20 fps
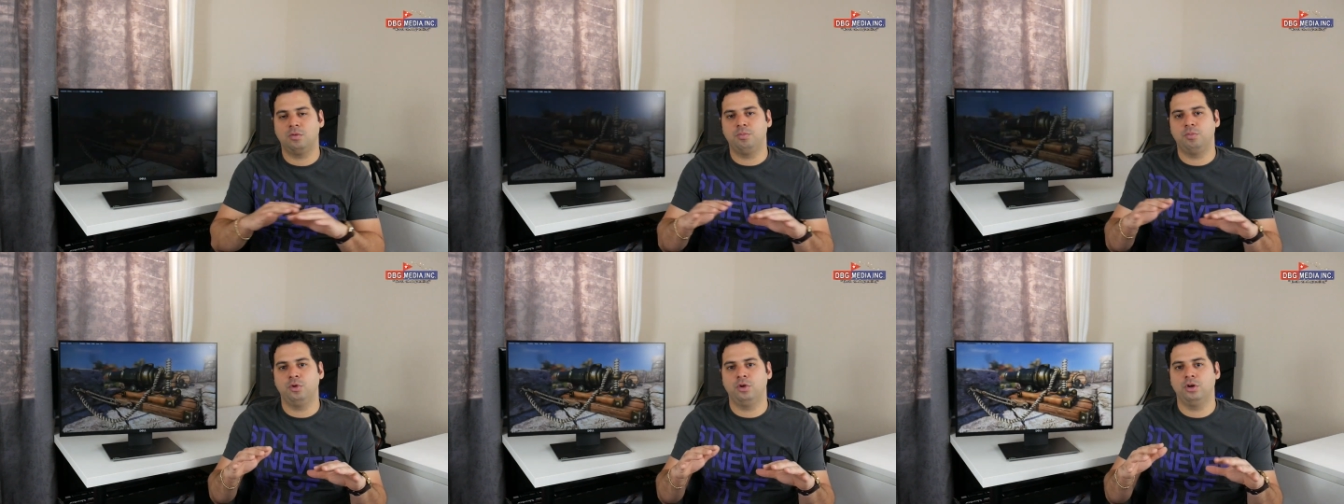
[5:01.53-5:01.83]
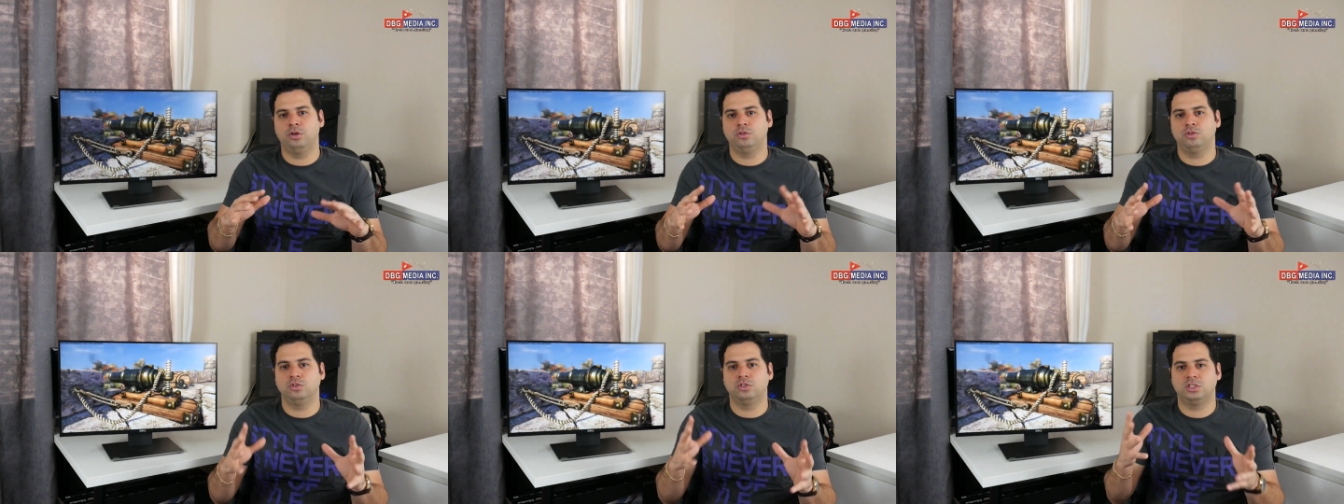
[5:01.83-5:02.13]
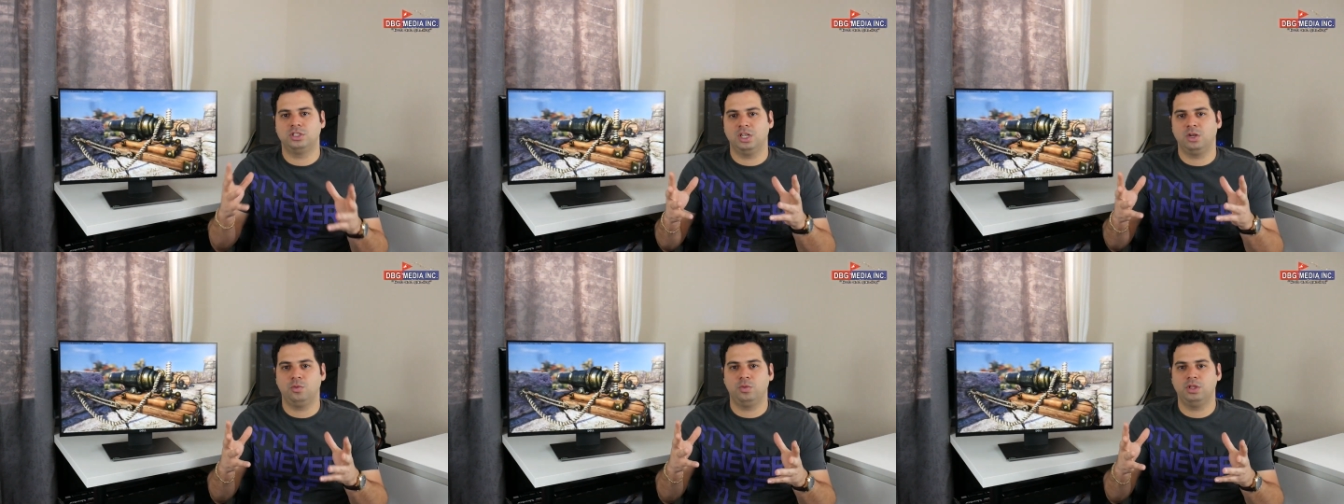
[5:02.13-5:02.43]
computer to
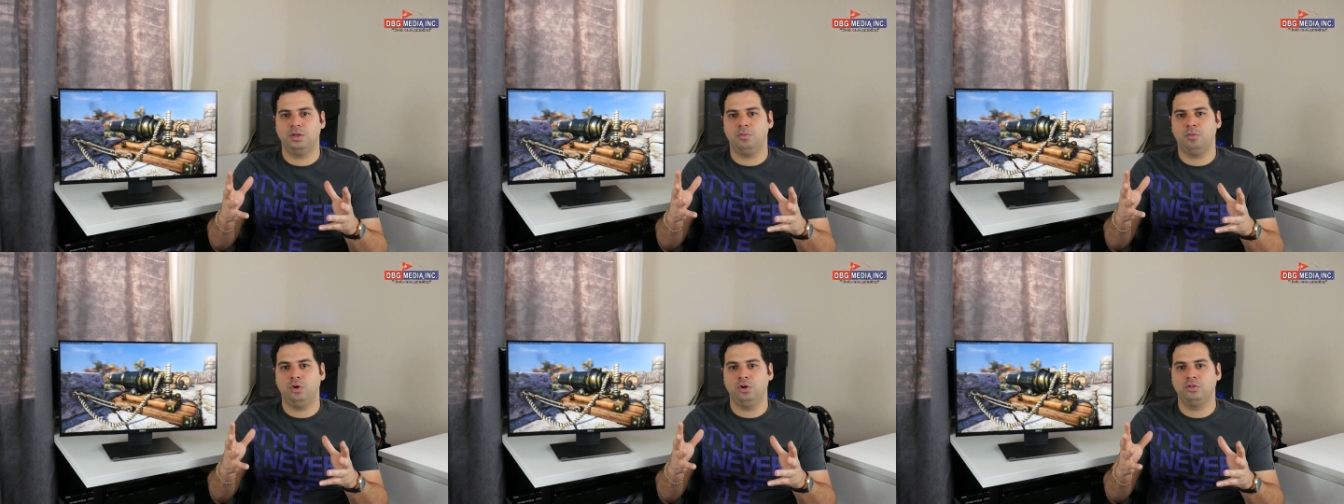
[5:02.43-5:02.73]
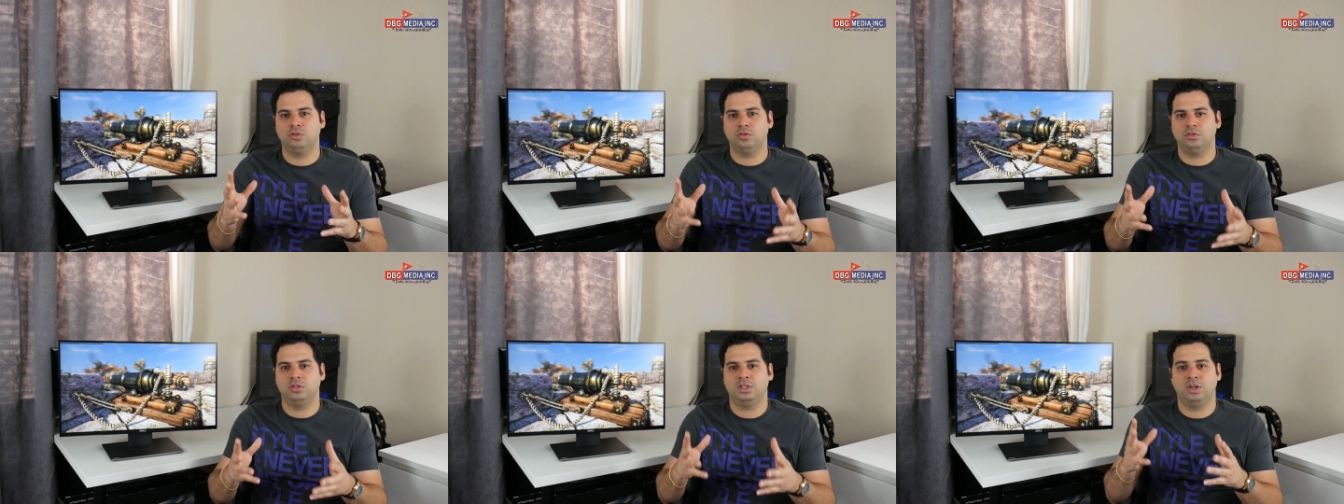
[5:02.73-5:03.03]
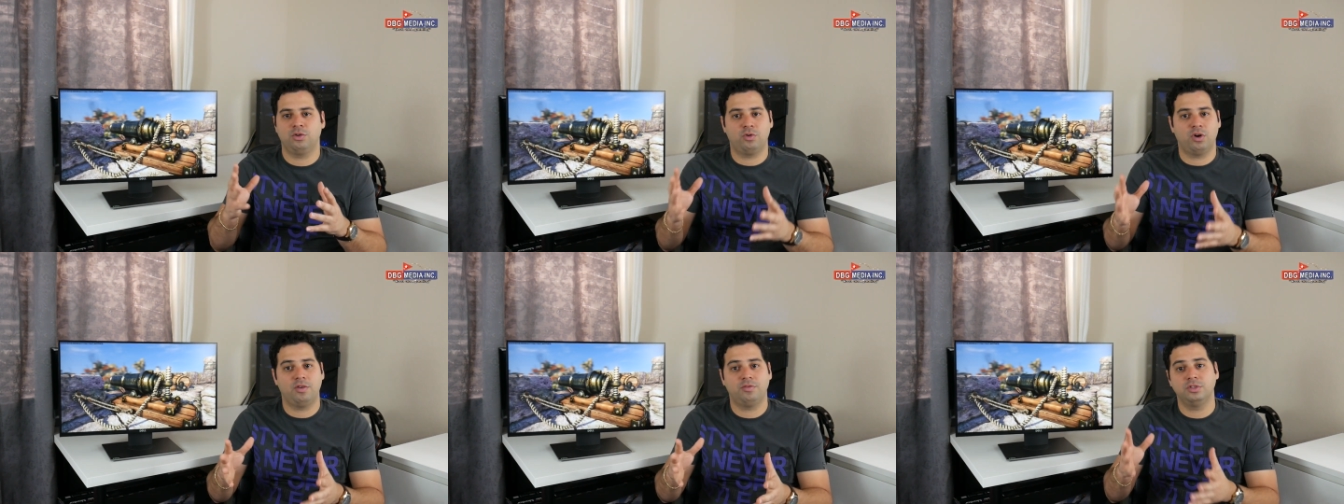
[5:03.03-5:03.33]
sync with the monitor,
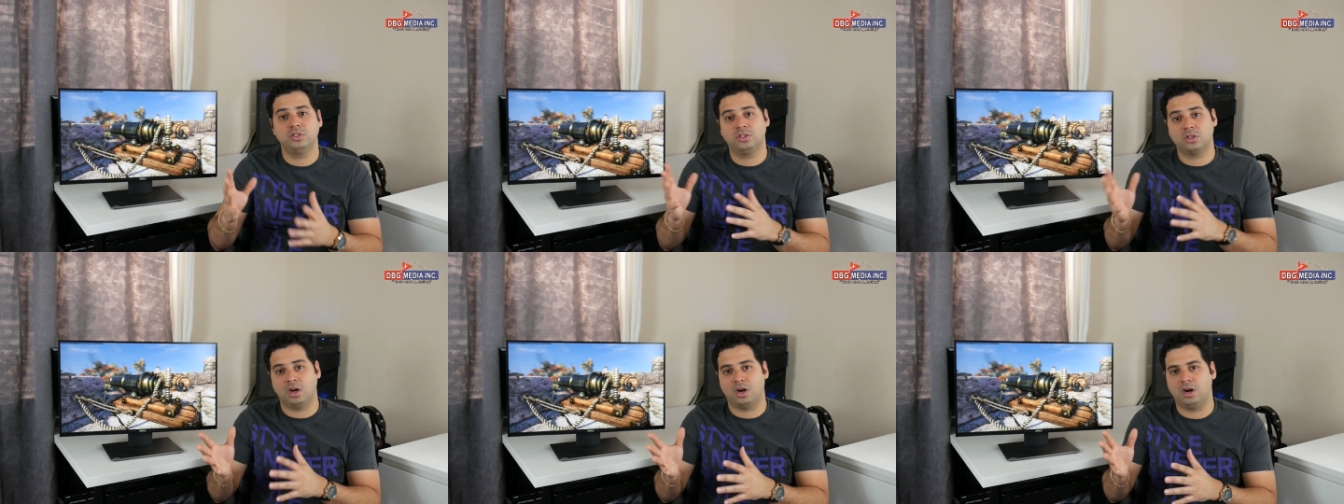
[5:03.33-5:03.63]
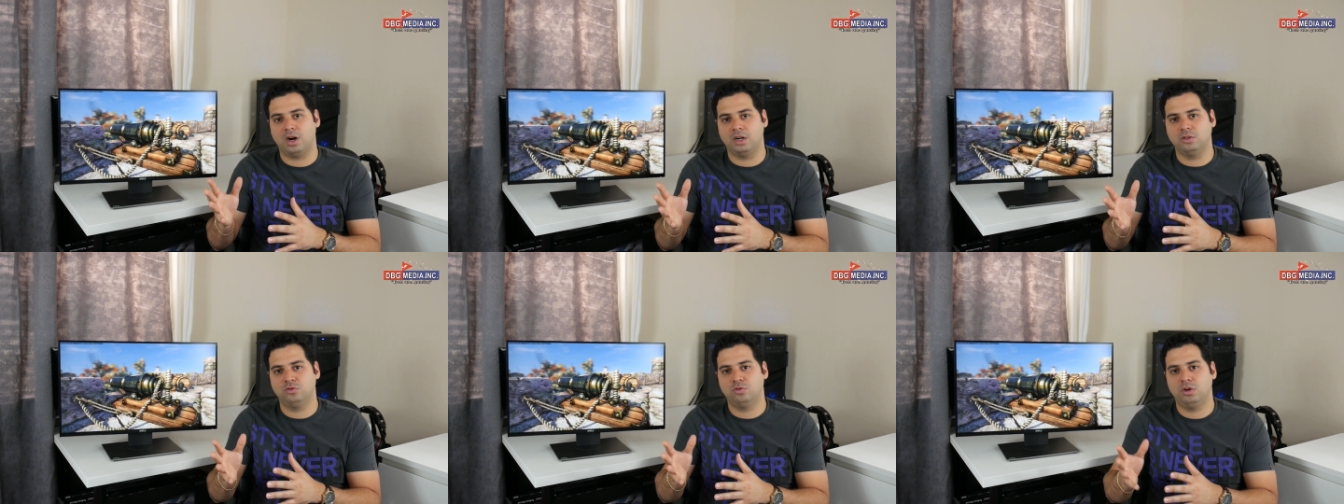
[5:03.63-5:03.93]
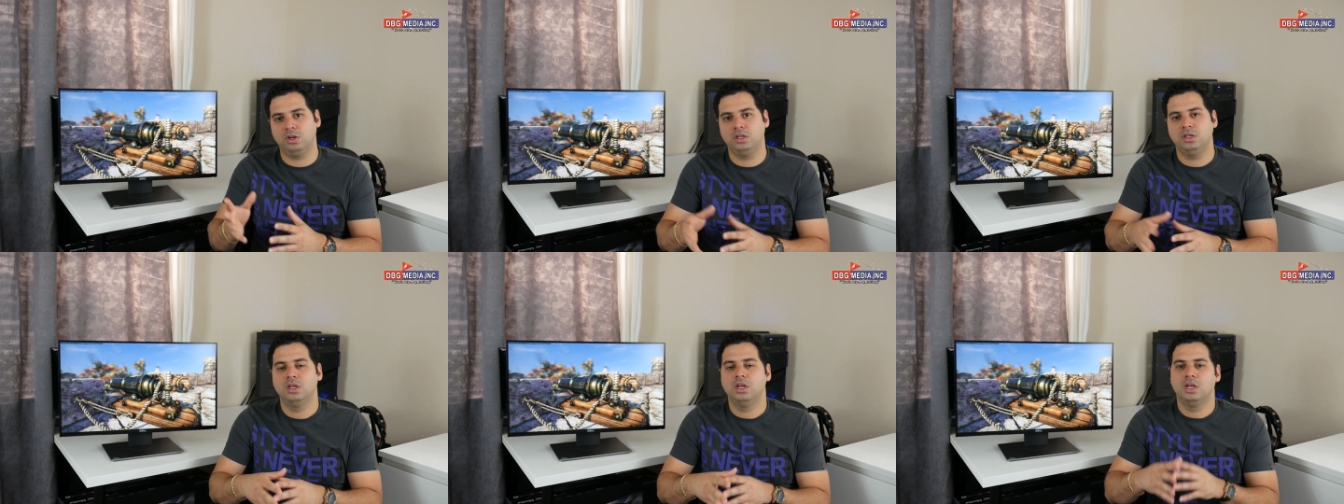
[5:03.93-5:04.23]
the graphics card actually,